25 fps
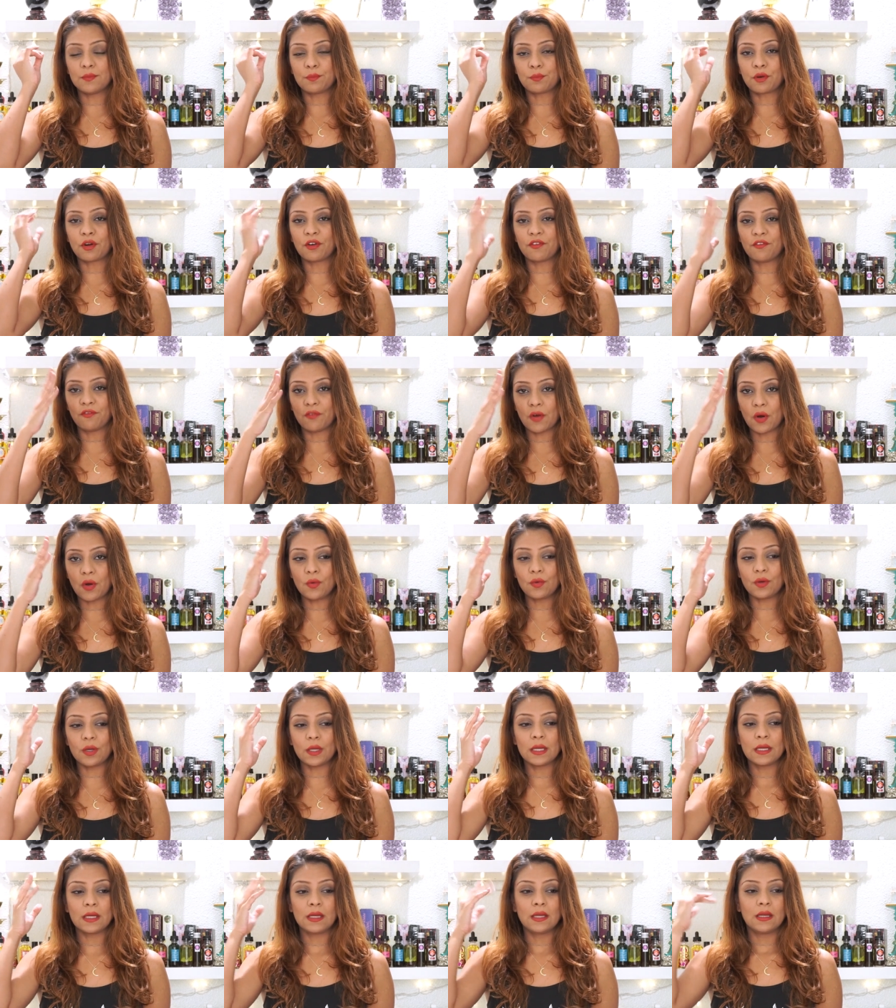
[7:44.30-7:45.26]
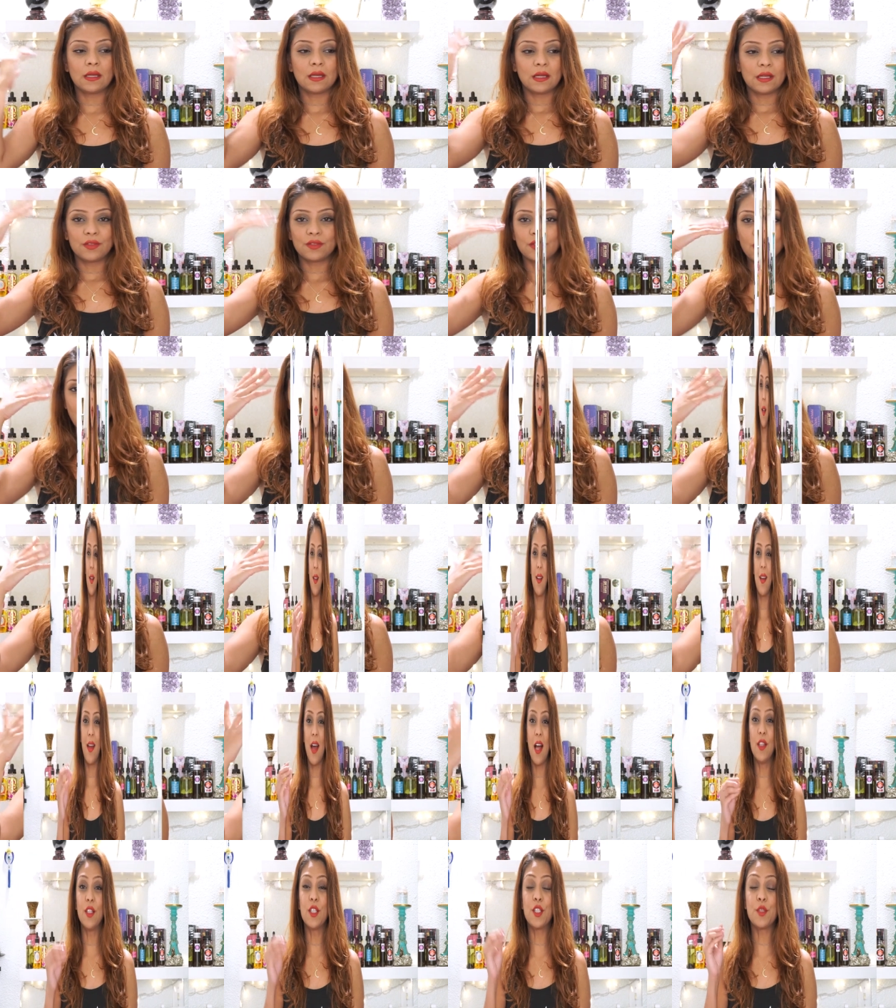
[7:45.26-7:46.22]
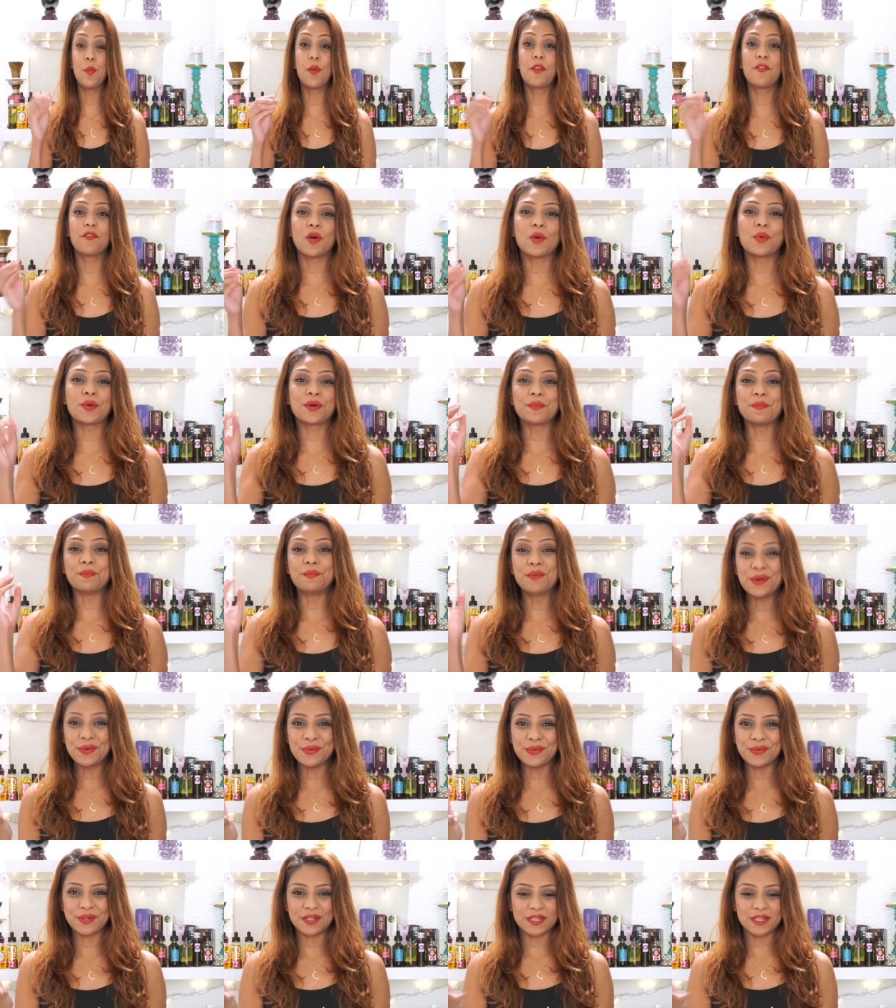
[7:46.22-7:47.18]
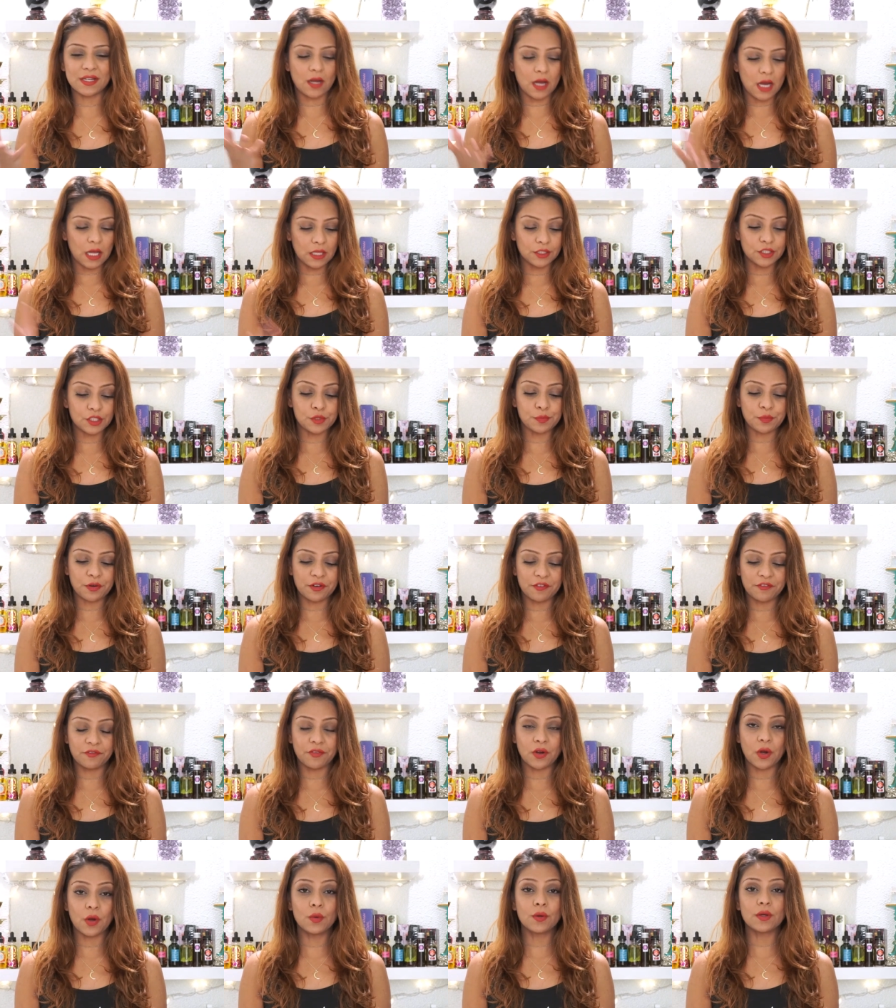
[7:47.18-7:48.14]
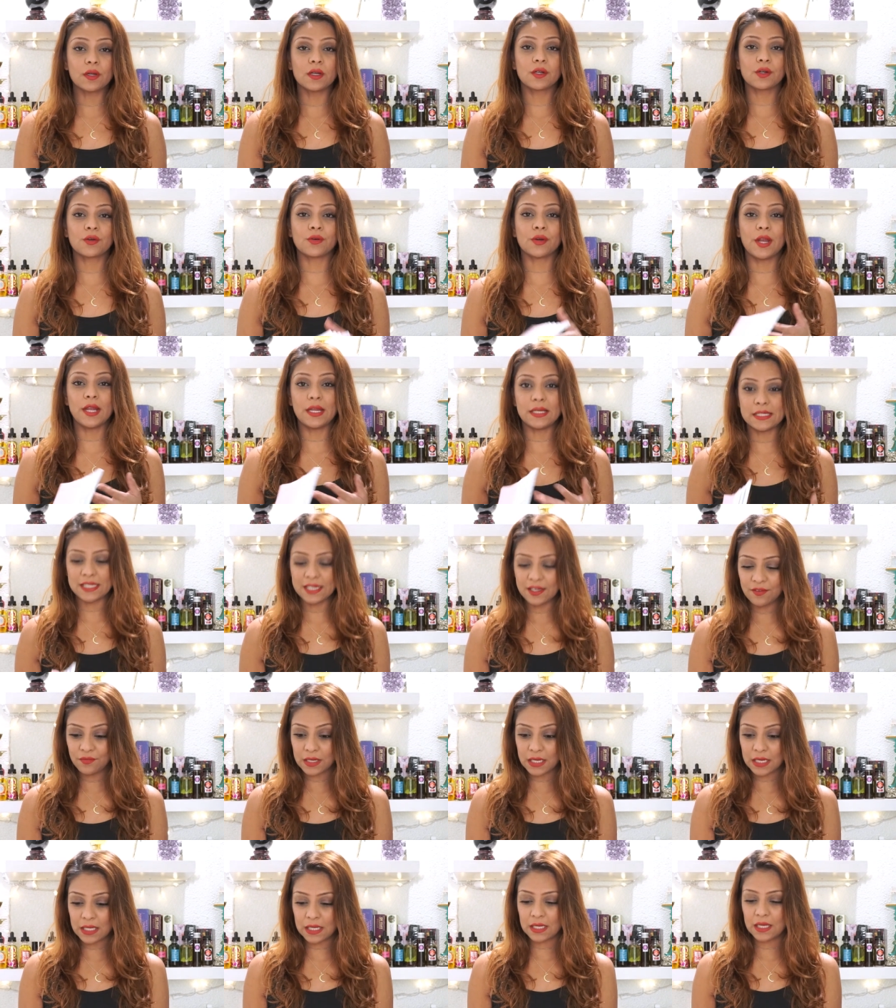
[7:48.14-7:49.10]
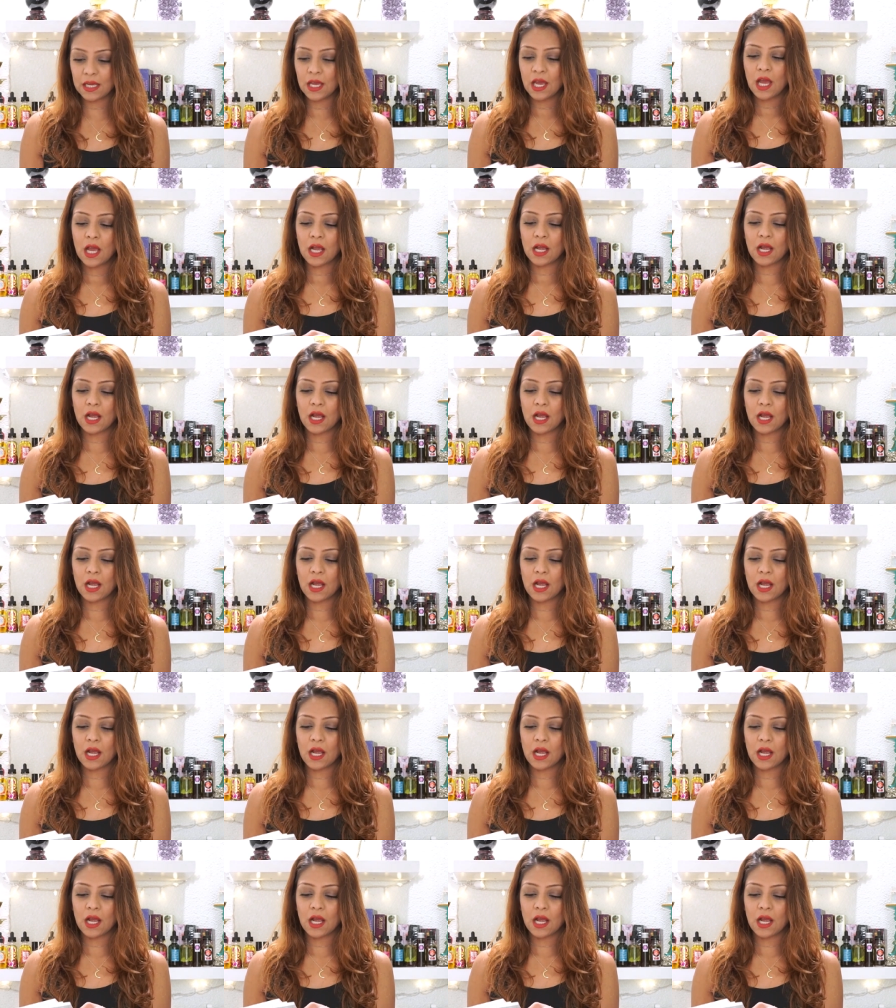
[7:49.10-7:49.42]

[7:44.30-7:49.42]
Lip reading: provoke thought. Colors provoke mood. Colors provoke creativity.